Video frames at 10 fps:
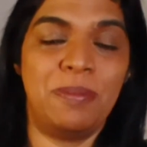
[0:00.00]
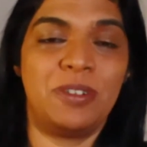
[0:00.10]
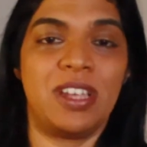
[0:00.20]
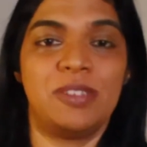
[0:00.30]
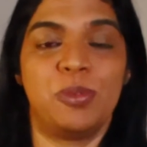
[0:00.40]

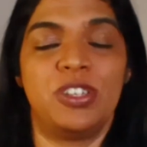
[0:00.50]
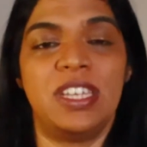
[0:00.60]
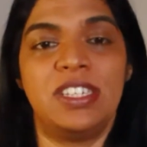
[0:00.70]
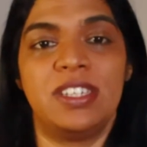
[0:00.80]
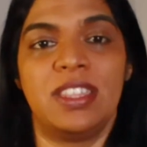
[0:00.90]

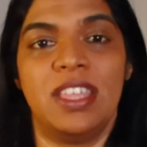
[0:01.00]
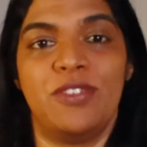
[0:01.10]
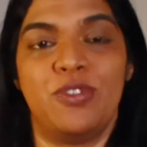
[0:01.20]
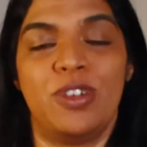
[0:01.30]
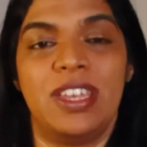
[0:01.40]
Transportation
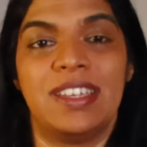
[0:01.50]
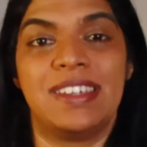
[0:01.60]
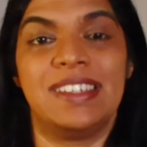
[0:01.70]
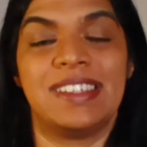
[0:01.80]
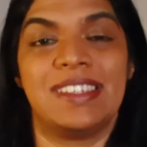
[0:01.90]
therefore
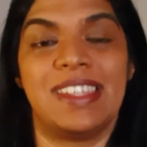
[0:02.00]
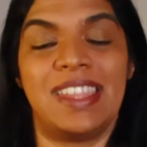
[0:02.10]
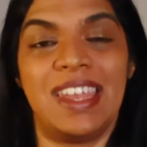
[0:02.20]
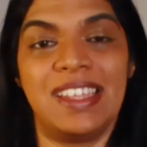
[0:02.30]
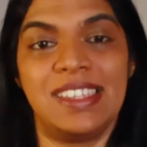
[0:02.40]
increases, and
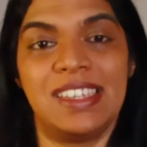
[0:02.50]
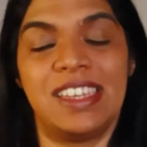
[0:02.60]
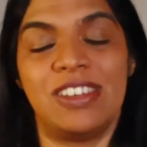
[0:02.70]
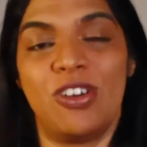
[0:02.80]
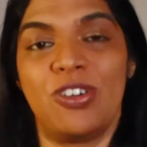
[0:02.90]
that has a
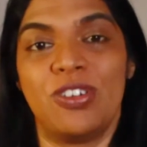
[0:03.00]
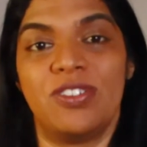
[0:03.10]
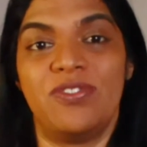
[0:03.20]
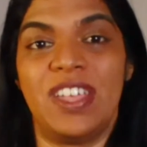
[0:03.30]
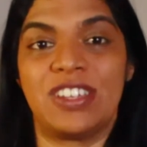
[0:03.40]
knock-on
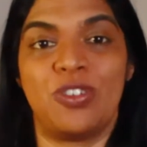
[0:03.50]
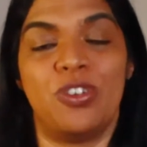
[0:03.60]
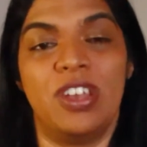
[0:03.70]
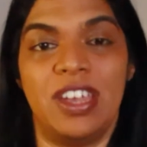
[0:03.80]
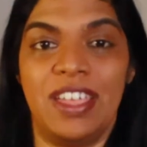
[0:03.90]
effect
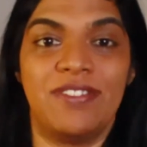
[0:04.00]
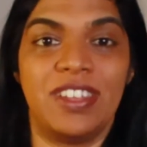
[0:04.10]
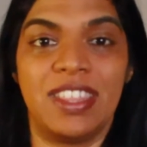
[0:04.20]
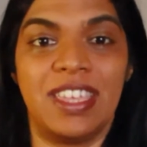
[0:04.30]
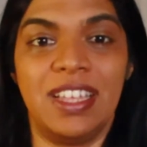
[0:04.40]
on
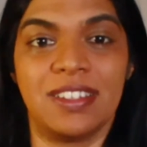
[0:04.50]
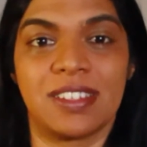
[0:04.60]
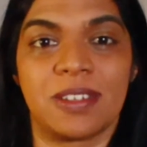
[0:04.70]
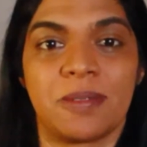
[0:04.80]
everything else.